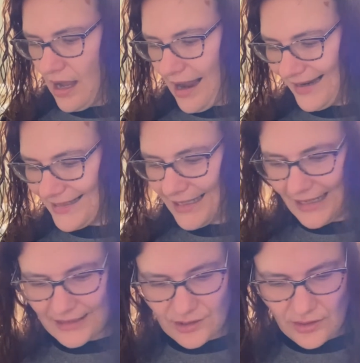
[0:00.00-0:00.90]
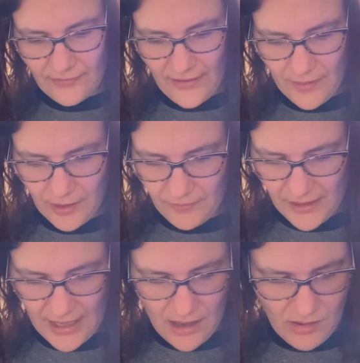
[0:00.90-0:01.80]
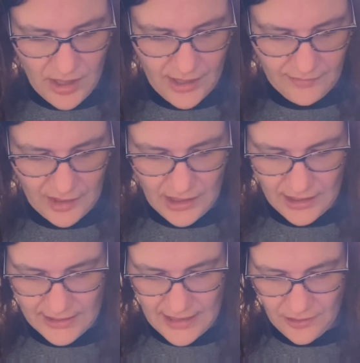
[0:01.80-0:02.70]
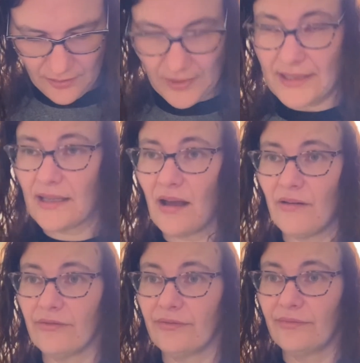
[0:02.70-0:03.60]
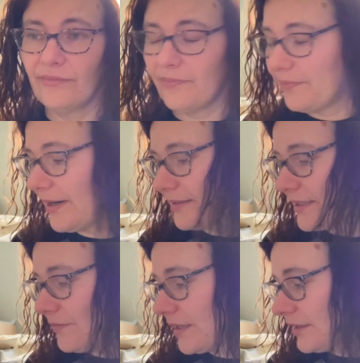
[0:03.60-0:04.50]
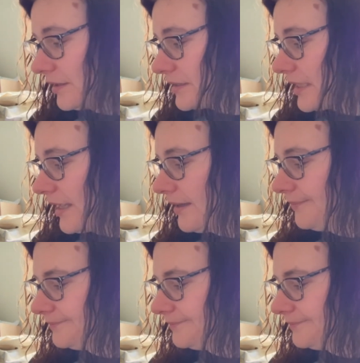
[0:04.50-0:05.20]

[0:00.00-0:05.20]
I said yes to the fabric, but now I'm kind of doubting myself. But I'll see what it looks like.